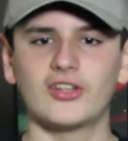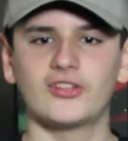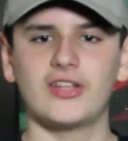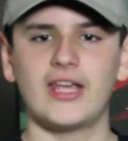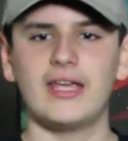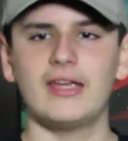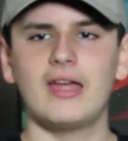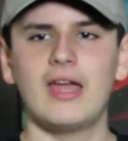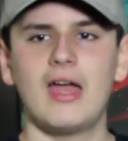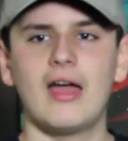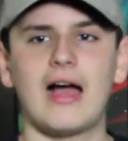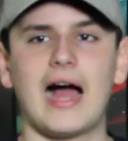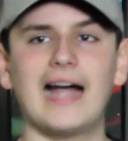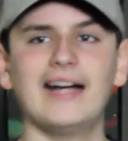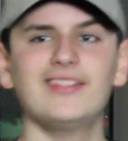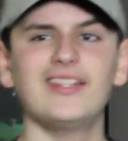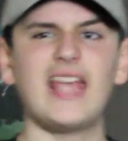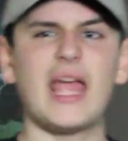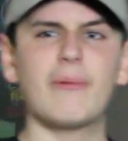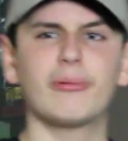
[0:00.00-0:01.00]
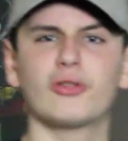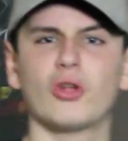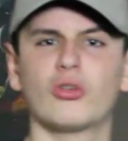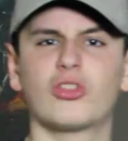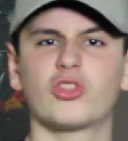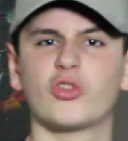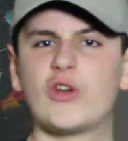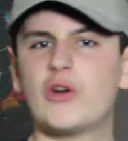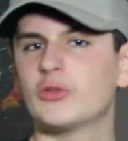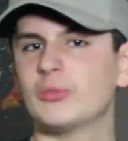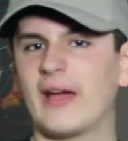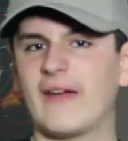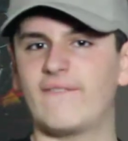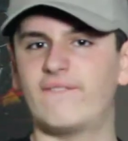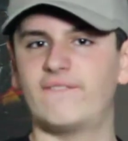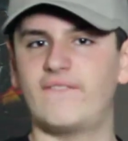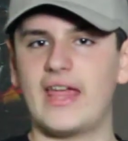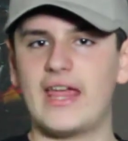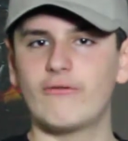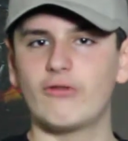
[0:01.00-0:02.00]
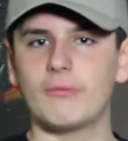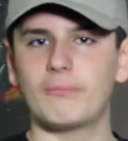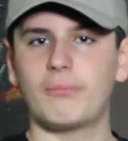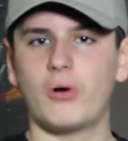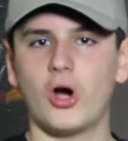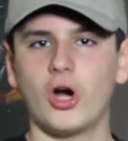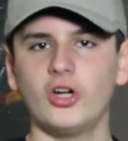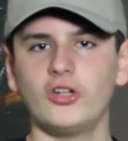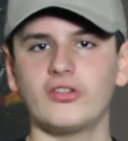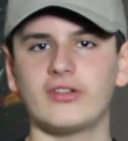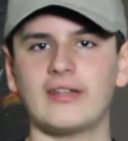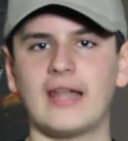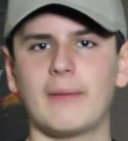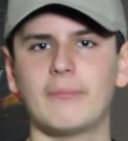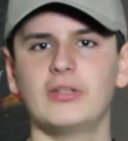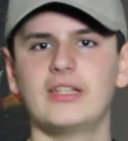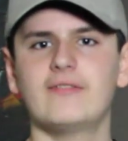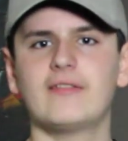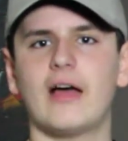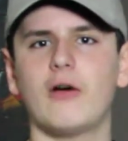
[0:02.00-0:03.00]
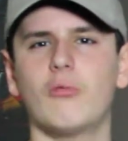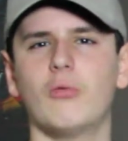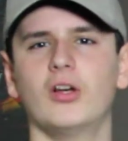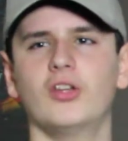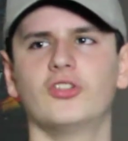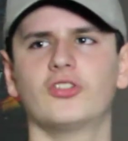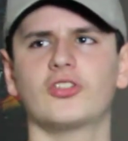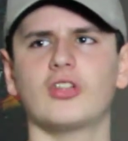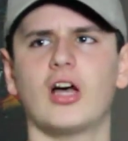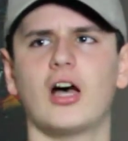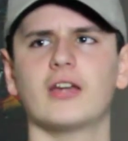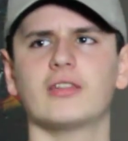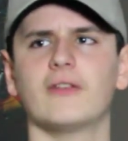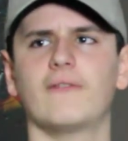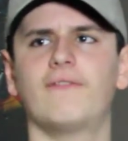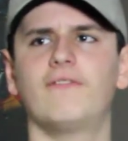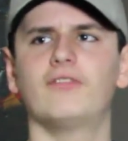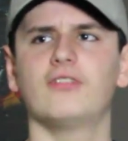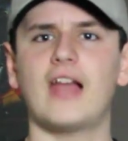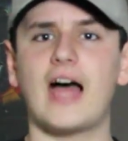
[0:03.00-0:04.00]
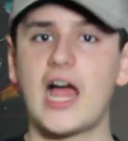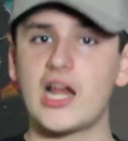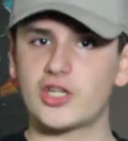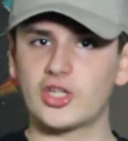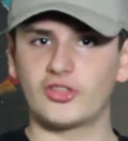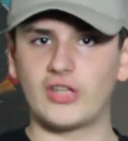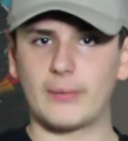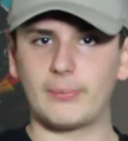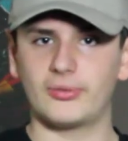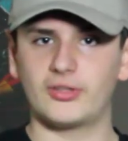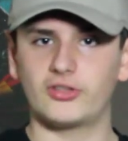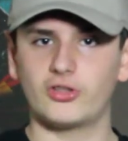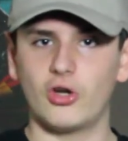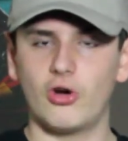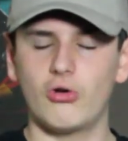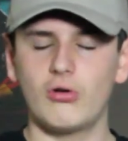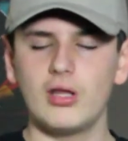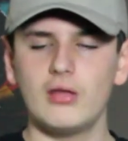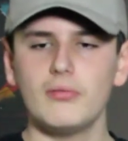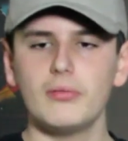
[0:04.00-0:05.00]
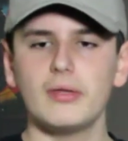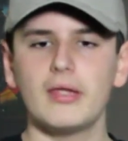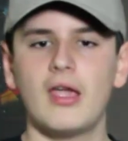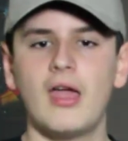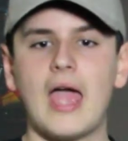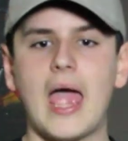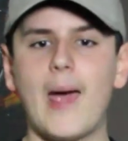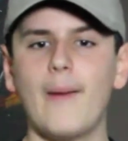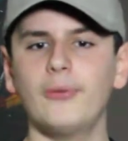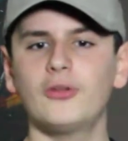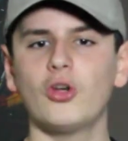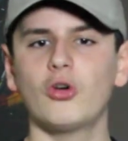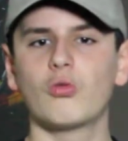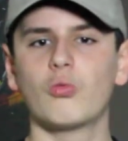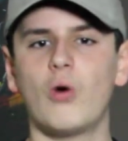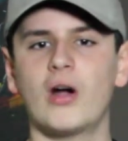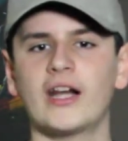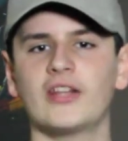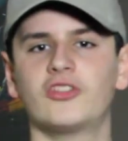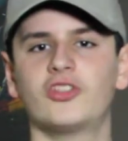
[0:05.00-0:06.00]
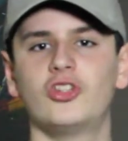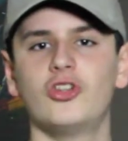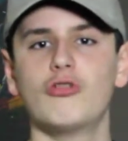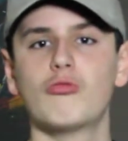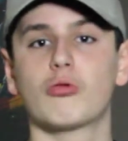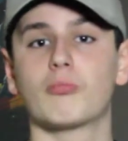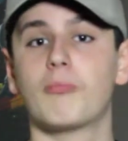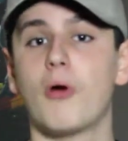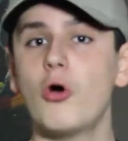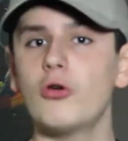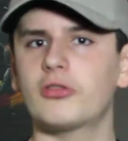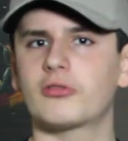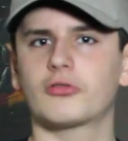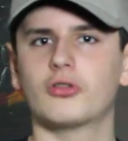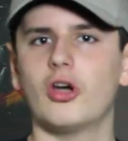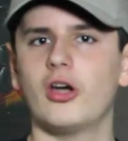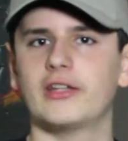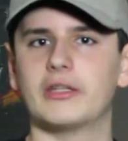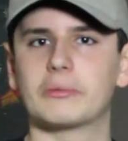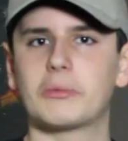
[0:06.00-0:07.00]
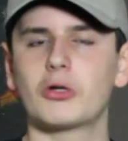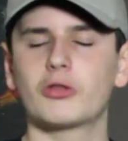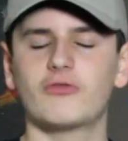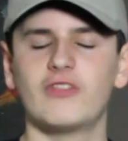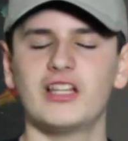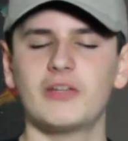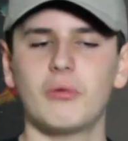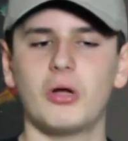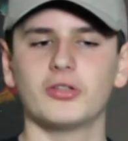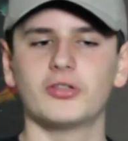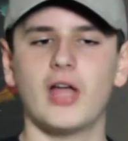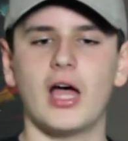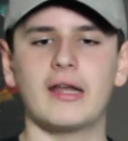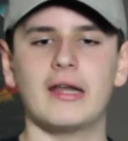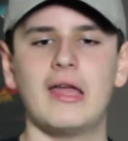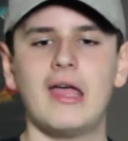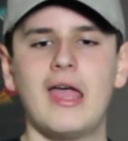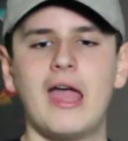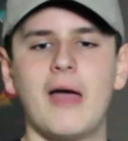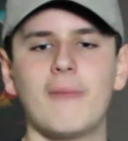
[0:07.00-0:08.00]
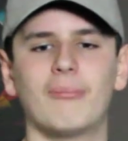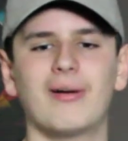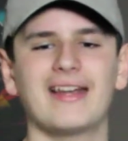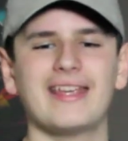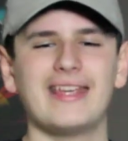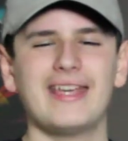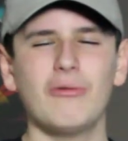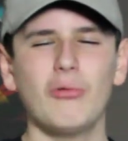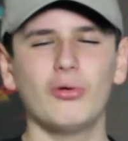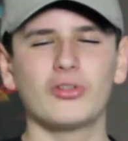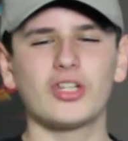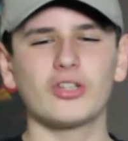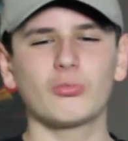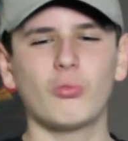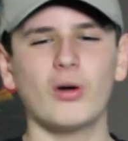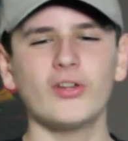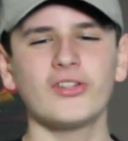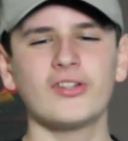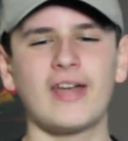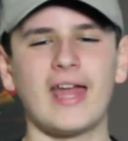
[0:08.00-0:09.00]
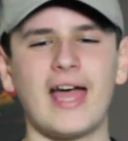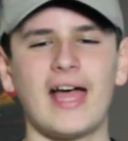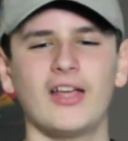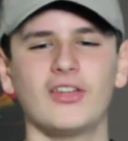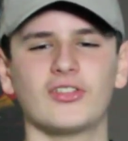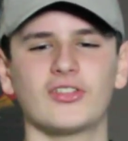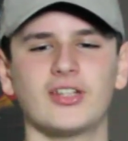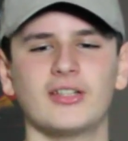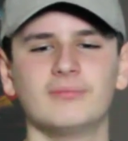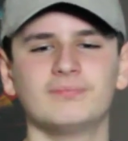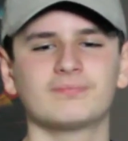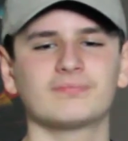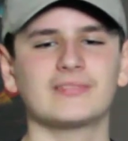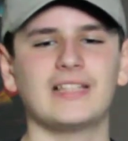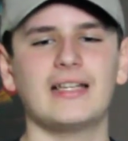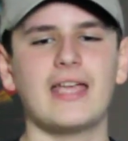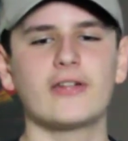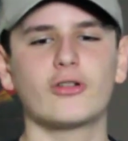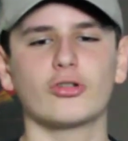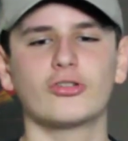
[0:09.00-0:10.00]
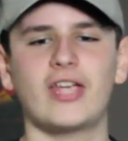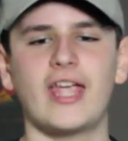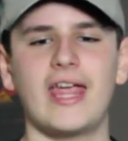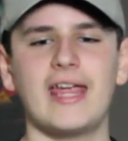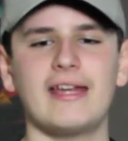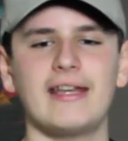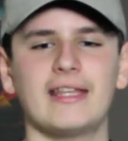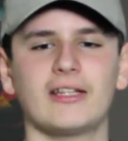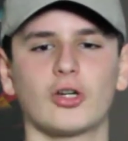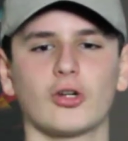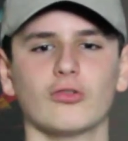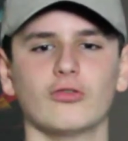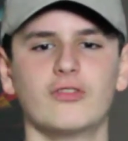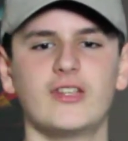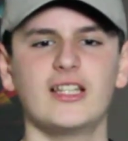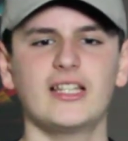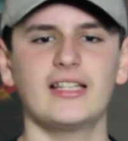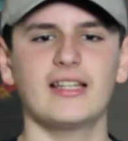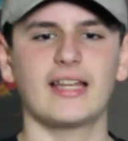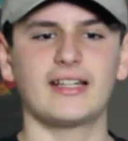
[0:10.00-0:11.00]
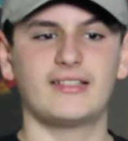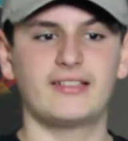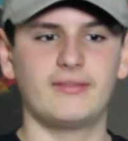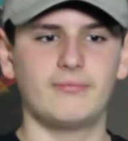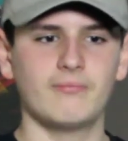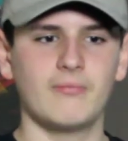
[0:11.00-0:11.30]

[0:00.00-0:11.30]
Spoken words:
say, I'd say episode 3 was my favorite part, and I believe that was the Flash's episode. Episode 1 and 2 were both good, they were both really well done, but it just wasn't as entertaining or really like